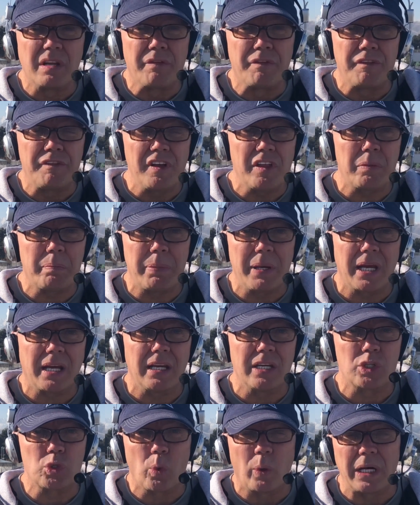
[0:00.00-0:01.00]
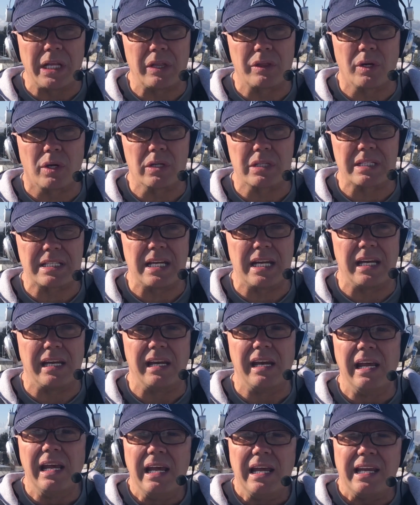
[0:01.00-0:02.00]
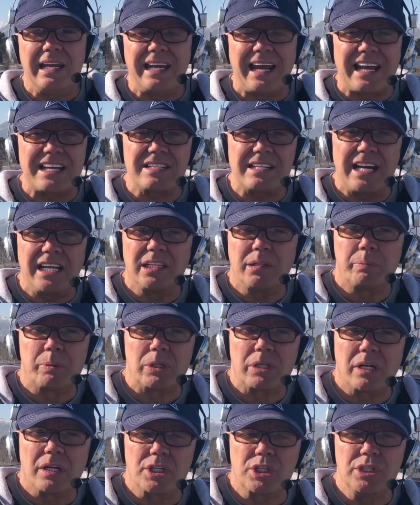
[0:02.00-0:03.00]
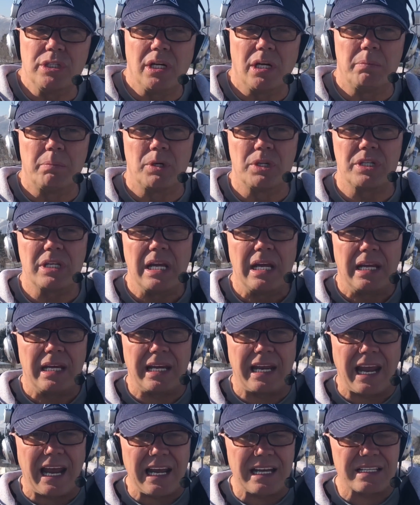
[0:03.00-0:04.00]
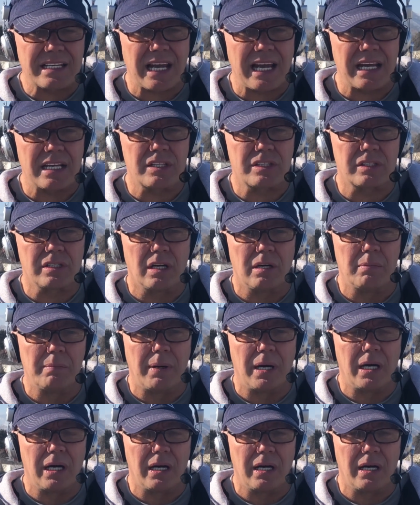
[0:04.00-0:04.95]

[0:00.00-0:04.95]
the 5th pick in 2013. He hasn't had the production numbers. He has had some